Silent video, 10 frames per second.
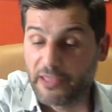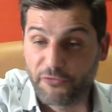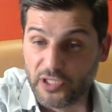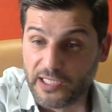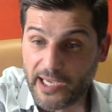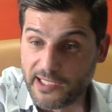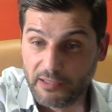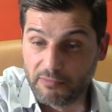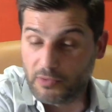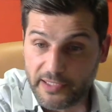
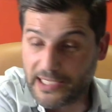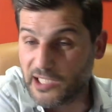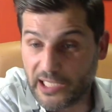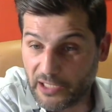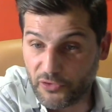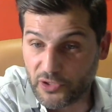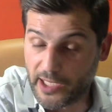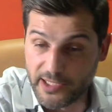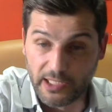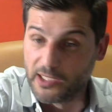advertising static
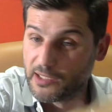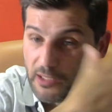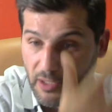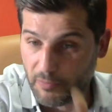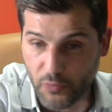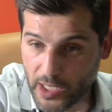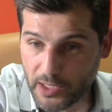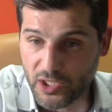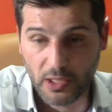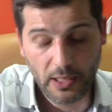advertising as another
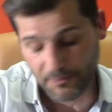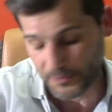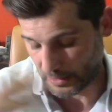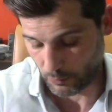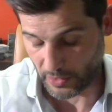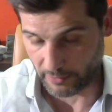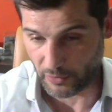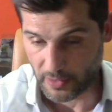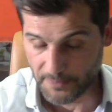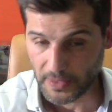branch whatever.